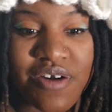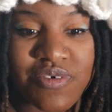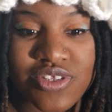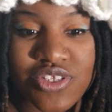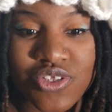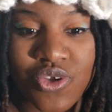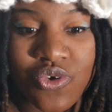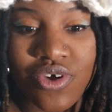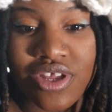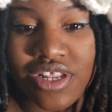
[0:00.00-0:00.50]
was
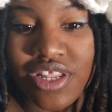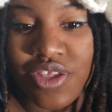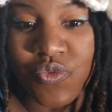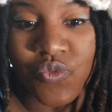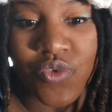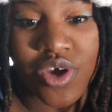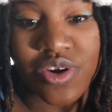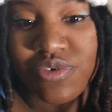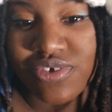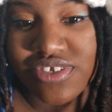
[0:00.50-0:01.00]
Googling
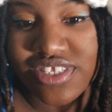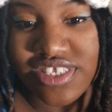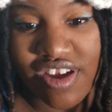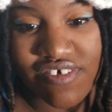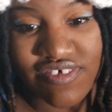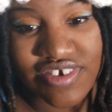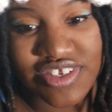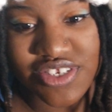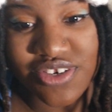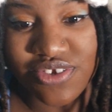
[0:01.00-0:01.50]
when will
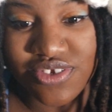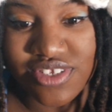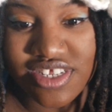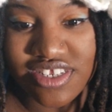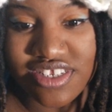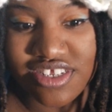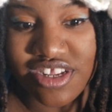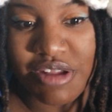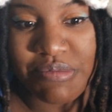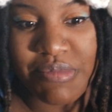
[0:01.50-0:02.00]
Severance new
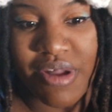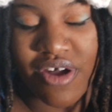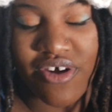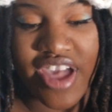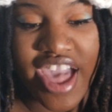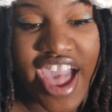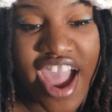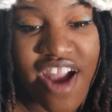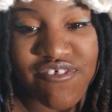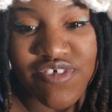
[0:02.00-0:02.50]
season come
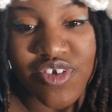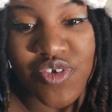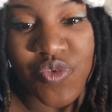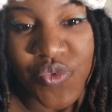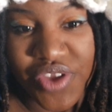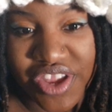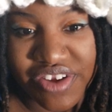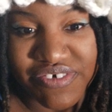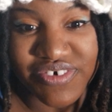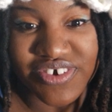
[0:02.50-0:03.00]
out every
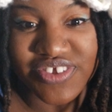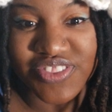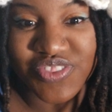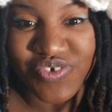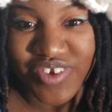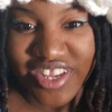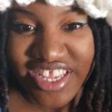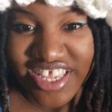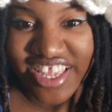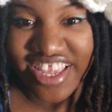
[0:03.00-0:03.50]
week for
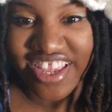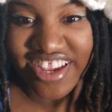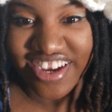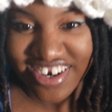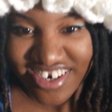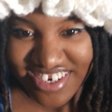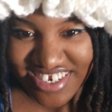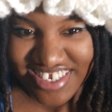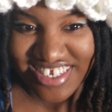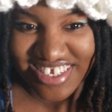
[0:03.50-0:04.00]
3
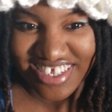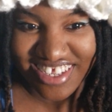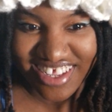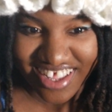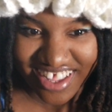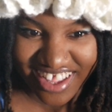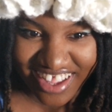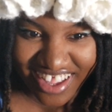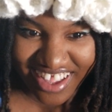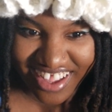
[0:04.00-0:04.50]
years.
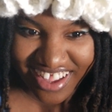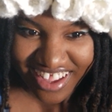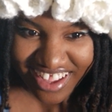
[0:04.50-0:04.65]
And